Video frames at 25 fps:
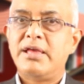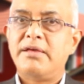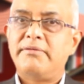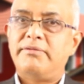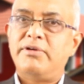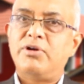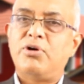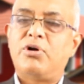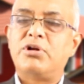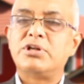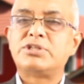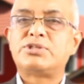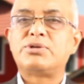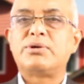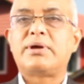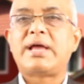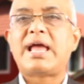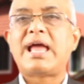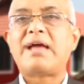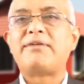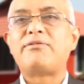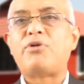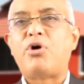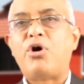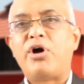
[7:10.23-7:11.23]
We also
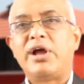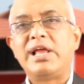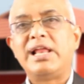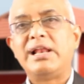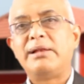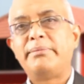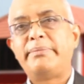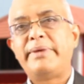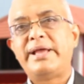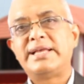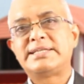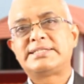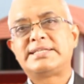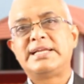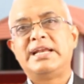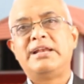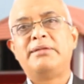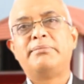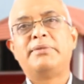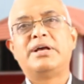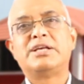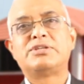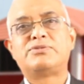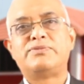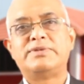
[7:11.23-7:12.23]
have oil-based
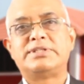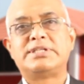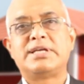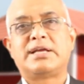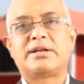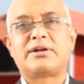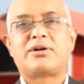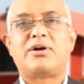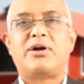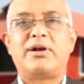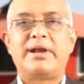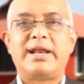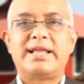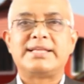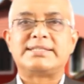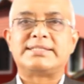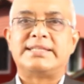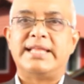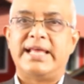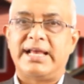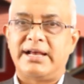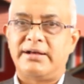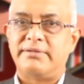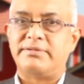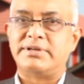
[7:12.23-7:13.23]
enemas which are called as
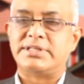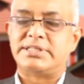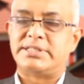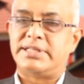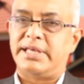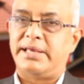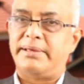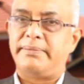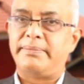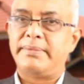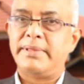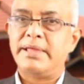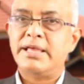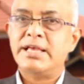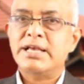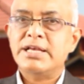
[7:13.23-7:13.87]
Nehavasti.